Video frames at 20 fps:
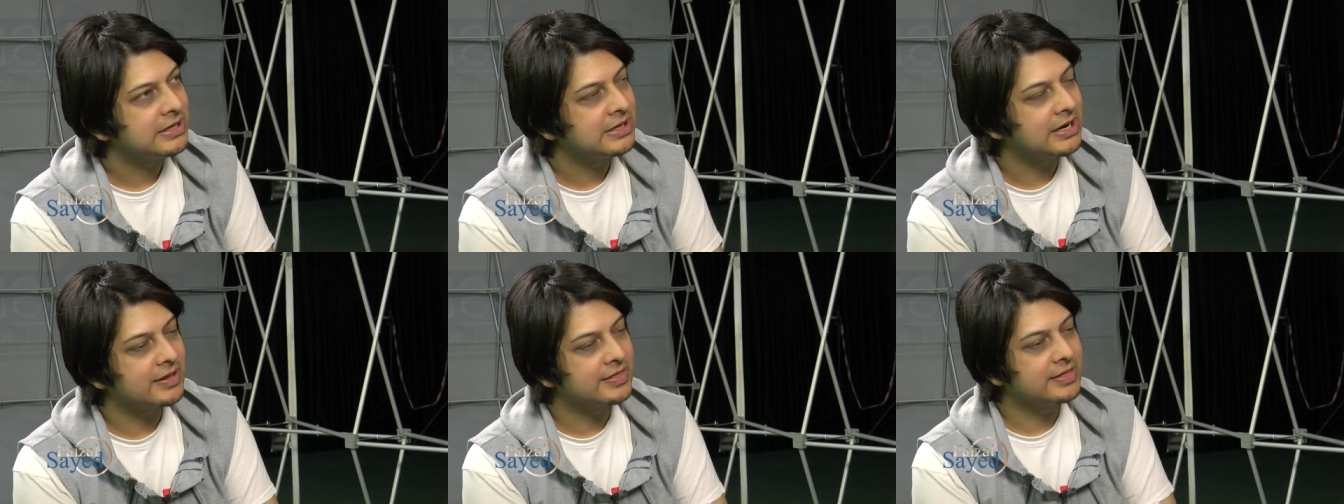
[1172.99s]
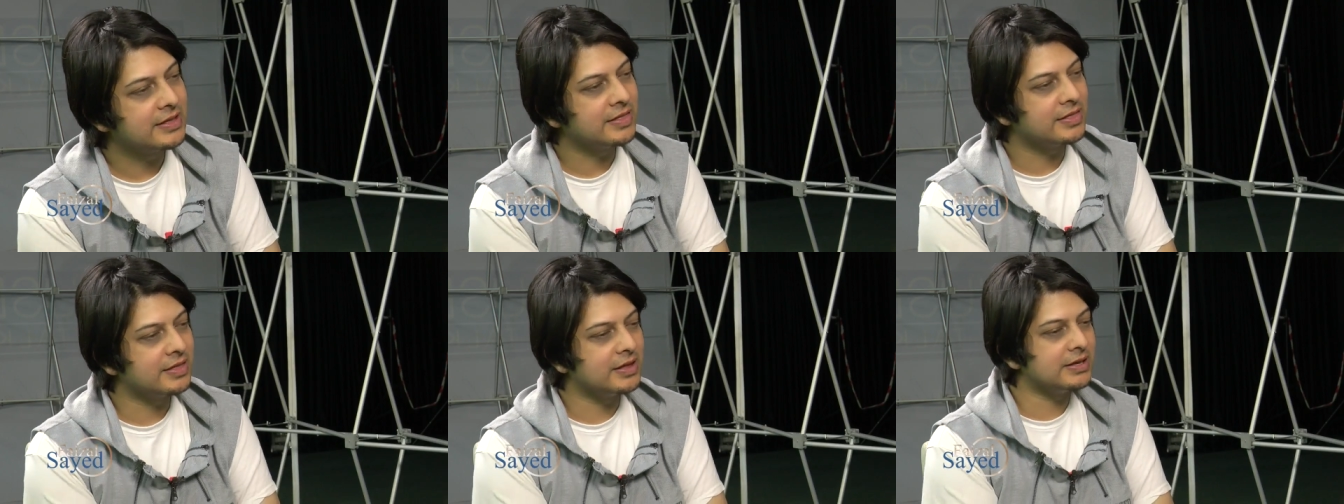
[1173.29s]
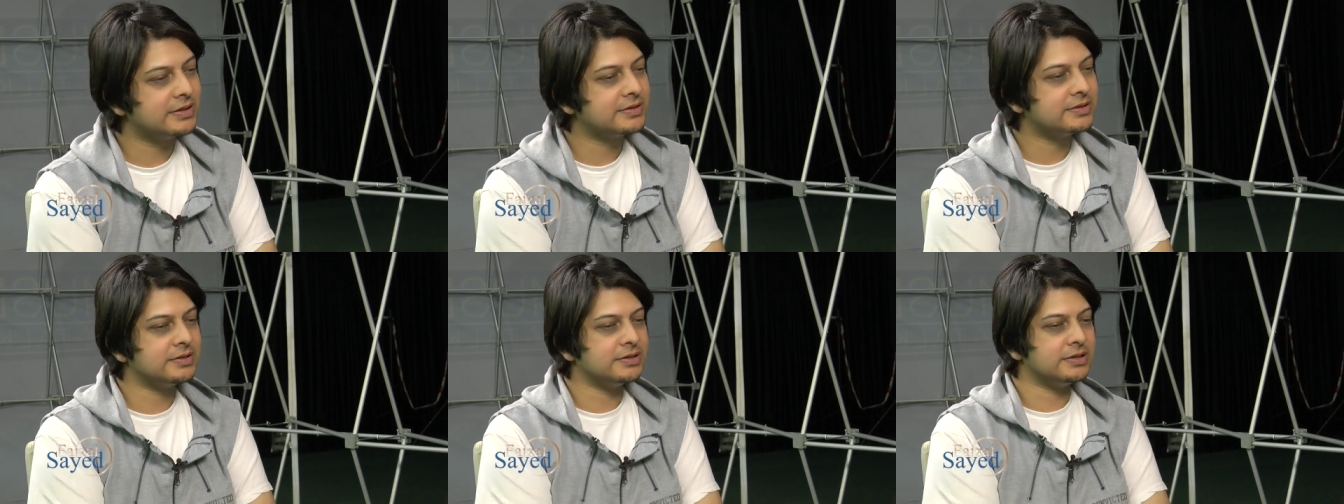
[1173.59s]
Yes. And I
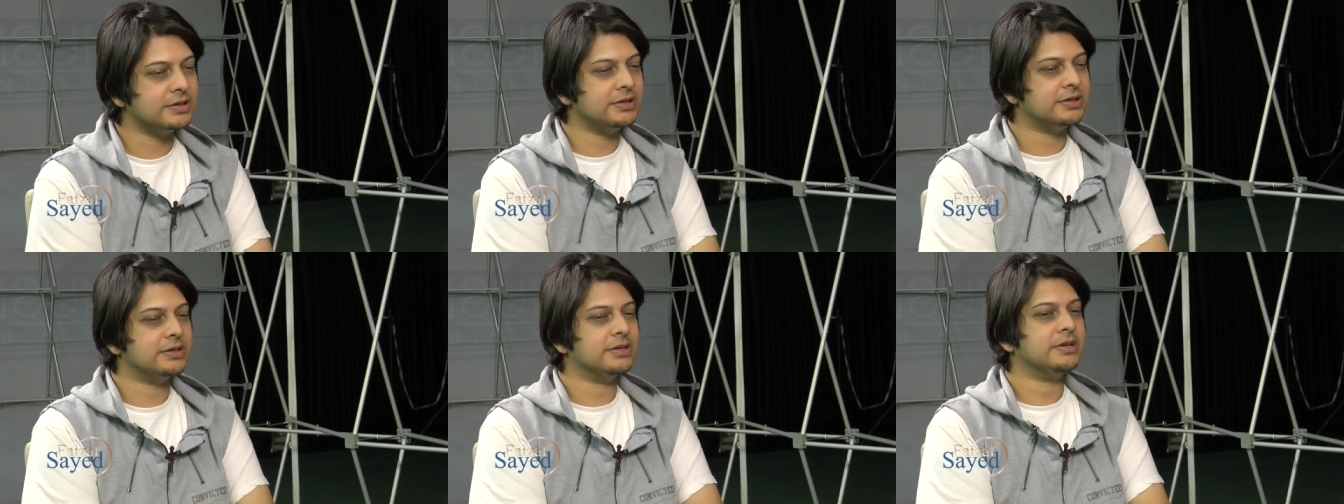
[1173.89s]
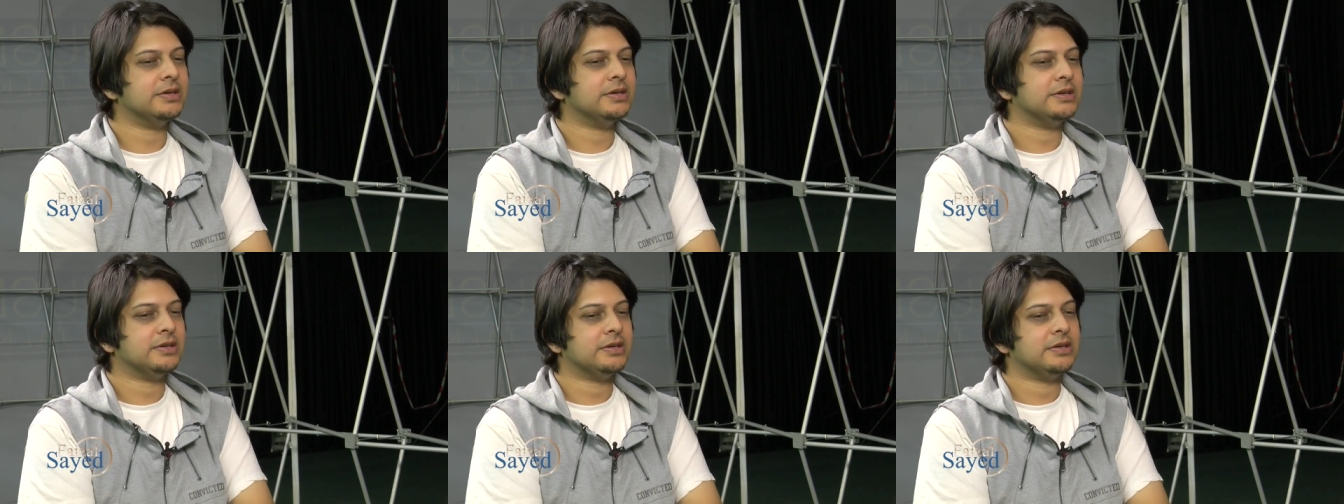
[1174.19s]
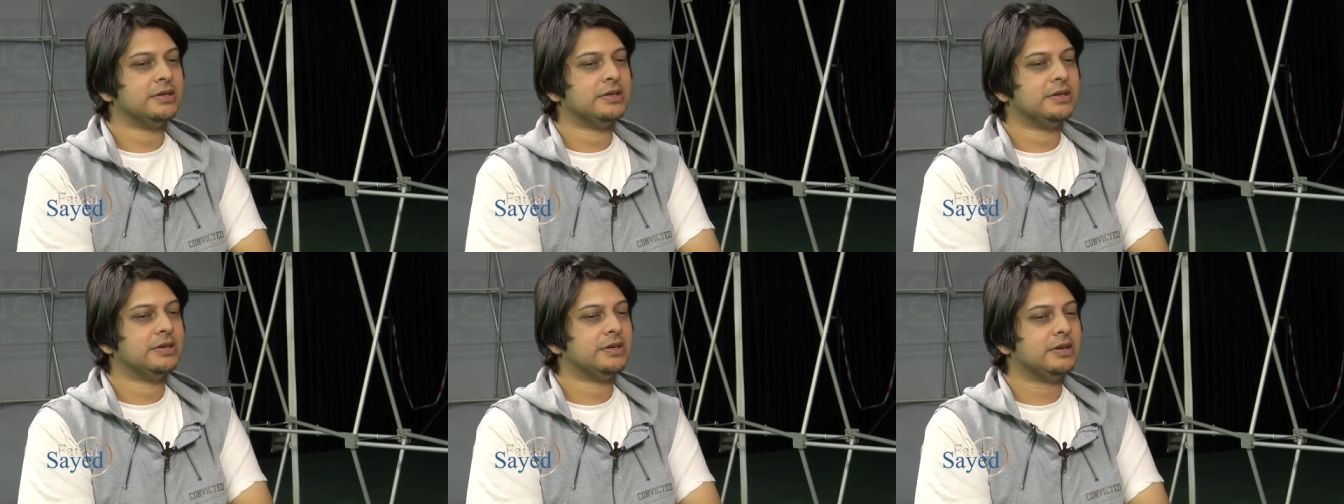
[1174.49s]
think that
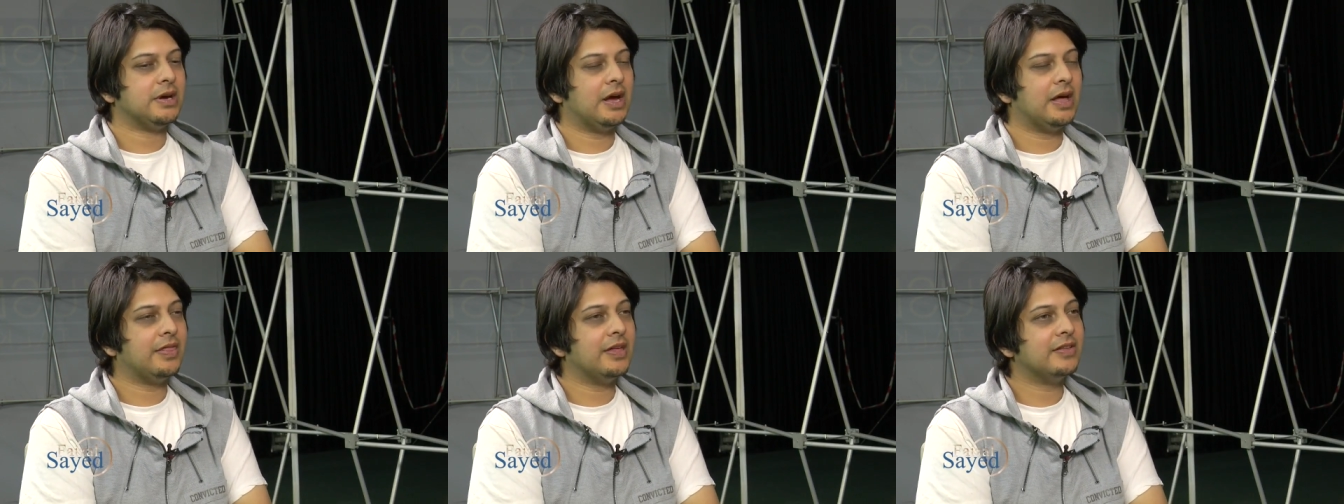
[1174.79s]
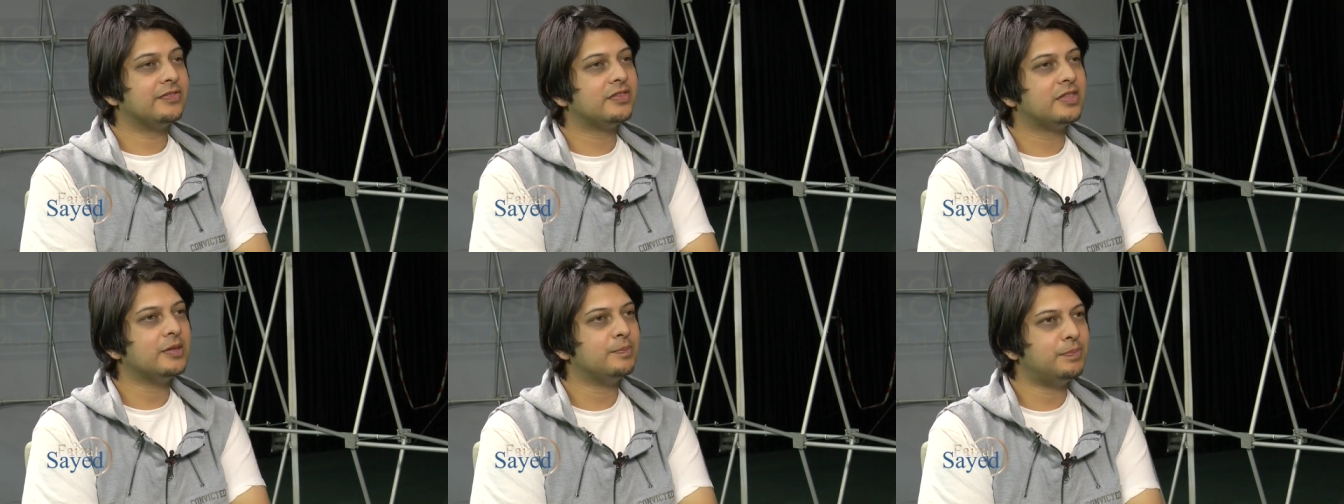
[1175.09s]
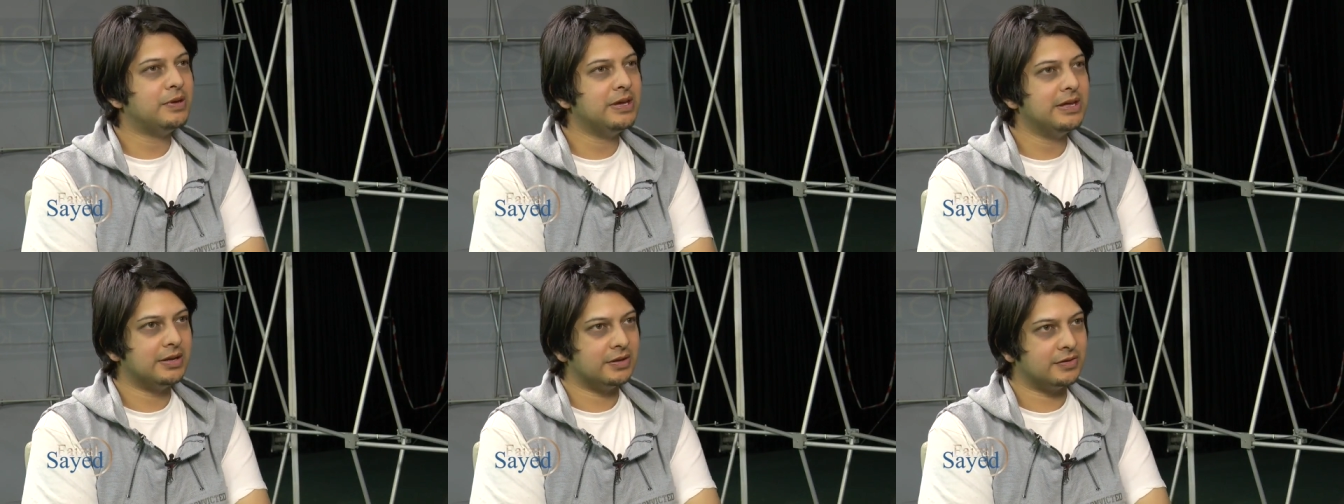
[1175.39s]
and that's
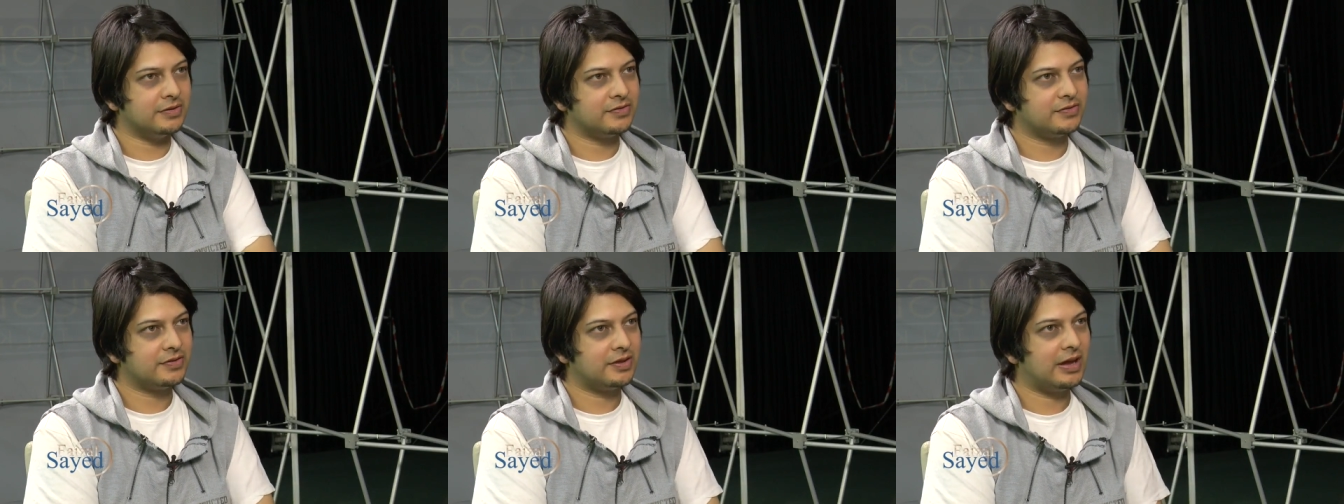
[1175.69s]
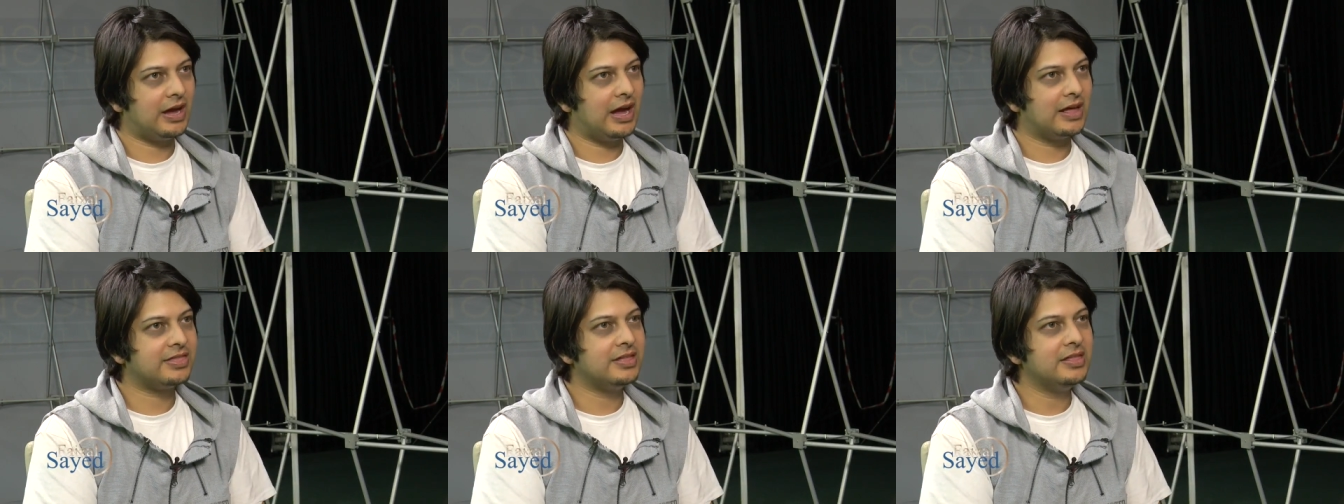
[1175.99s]
the parents.